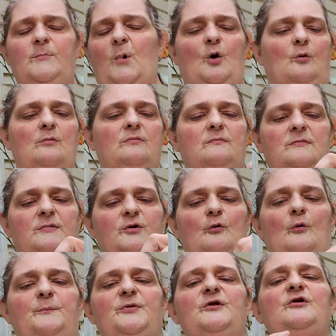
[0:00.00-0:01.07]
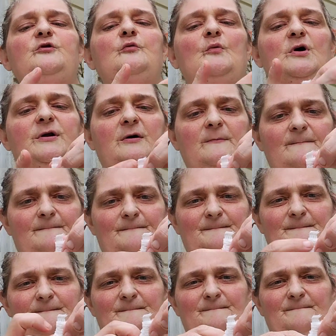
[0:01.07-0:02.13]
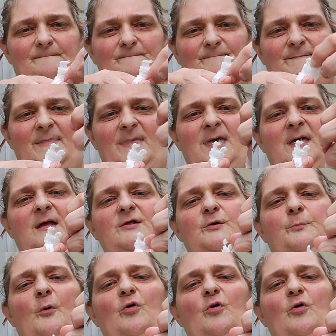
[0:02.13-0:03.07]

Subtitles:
No, you open the new one up. You